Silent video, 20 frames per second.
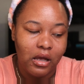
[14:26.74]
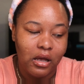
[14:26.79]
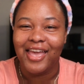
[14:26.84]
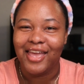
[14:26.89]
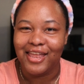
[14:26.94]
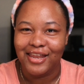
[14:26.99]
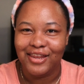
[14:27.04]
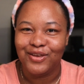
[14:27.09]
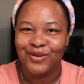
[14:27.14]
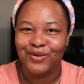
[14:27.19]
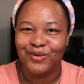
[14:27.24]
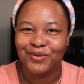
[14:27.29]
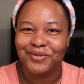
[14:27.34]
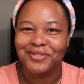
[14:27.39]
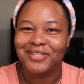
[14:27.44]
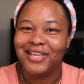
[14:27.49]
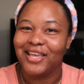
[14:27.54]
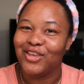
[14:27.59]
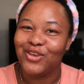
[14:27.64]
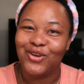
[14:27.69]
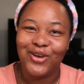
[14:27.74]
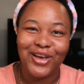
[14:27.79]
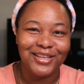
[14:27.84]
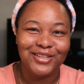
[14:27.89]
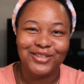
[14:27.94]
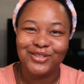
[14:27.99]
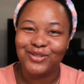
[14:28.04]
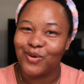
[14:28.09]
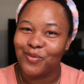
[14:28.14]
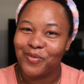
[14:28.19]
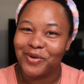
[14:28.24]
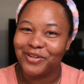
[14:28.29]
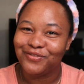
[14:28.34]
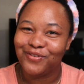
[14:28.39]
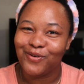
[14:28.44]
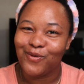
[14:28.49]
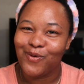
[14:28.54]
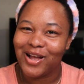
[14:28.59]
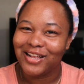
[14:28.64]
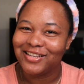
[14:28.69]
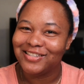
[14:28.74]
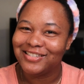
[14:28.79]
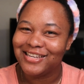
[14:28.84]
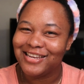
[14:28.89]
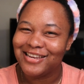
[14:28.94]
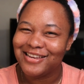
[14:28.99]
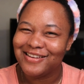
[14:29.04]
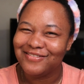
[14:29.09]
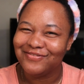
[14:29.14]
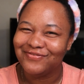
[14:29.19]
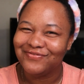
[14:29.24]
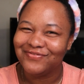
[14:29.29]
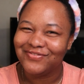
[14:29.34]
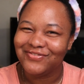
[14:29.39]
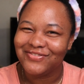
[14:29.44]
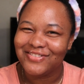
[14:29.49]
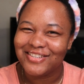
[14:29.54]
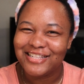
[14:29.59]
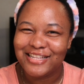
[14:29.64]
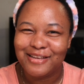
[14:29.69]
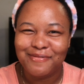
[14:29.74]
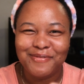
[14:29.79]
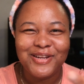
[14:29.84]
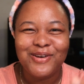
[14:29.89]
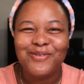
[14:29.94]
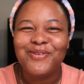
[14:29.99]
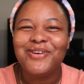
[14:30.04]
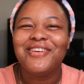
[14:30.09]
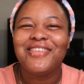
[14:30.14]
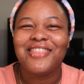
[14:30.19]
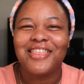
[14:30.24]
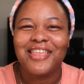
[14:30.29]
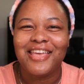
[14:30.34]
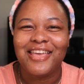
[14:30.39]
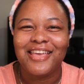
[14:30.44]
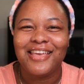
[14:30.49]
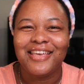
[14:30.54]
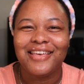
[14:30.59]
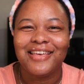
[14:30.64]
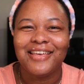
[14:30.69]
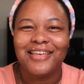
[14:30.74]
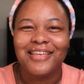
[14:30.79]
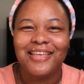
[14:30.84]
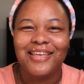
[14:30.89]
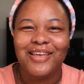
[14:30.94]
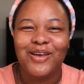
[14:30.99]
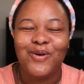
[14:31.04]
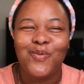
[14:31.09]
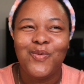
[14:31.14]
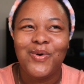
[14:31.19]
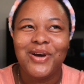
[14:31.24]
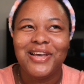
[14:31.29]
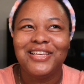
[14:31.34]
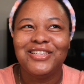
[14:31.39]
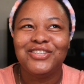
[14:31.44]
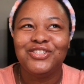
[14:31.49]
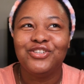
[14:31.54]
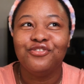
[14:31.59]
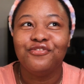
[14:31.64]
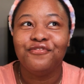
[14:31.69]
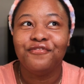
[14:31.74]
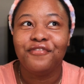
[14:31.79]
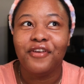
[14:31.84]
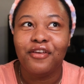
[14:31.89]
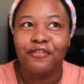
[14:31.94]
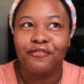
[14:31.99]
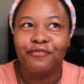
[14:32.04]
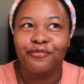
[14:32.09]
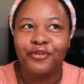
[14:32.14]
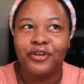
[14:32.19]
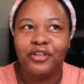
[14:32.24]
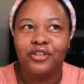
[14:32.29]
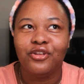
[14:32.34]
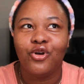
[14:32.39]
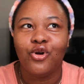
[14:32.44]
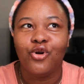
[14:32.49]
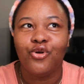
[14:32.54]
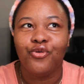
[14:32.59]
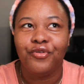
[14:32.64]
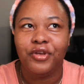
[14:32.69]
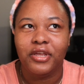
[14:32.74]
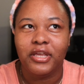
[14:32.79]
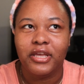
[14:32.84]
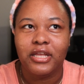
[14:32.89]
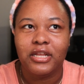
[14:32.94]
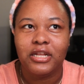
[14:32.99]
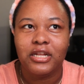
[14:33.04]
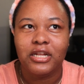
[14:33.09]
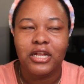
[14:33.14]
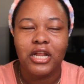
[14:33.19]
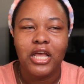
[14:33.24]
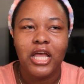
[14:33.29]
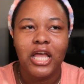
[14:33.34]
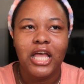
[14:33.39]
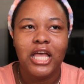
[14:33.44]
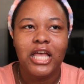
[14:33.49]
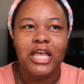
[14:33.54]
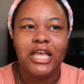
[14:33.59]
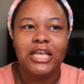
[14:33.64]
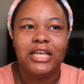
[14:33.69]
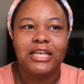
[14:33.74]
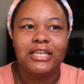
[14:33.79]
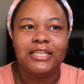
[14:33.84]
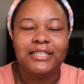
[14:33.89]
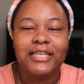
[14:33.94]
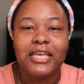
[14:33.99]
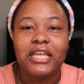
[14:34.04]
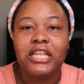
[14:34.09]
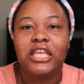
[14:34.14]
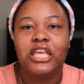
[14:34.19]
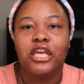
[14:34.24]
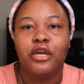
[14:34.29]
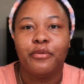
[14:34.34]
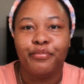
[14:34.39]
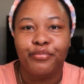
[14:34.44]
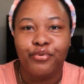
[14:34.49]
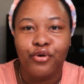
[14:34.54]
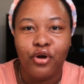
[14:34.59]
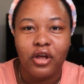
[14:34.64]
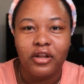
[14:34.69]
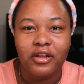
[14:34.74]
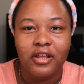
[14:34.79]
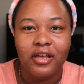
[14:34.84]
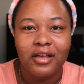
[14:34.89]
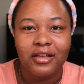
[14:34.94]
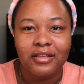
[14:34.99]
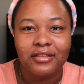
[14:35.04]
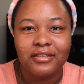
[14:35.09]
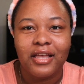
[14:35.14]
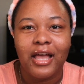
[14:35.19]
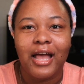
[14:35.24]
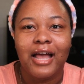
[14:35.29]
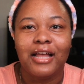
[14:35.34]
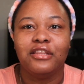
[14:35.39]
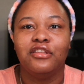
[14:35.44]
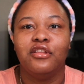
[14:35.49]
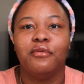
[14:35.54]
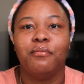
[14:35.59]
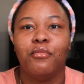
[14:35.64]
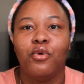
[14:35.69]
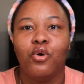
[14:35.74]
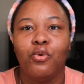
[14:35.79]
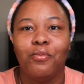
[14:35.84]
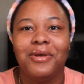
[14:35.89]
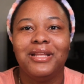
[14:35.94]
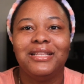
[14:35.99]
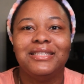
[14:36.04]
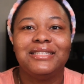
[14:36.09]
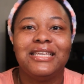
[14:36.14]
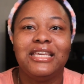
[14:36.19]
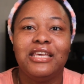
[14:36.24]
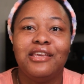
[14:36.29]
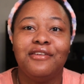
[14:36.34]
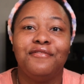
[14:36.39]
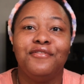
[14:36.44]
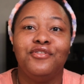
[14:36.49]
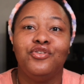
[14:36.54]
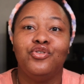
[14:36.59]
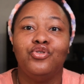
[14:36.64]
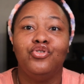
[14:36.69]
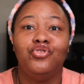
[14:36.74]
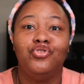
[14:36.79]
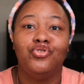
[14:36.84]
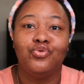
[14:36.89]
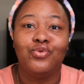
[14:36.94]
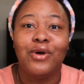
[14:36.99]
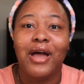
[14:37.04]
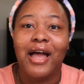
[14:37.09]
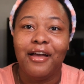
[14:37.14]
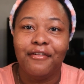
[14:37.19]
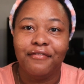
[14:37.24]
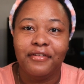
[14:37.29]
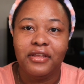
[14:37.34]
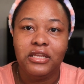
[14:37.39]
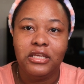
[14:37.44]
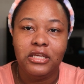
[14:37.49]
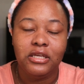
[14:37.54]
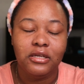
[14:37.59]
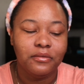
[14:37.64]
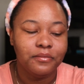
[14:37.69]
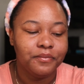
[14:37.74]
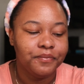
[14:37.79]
Anywho, thank you guys so much for watching. Let me know what you think. What is your favorite Korean skincare product at the moment, if you do have any?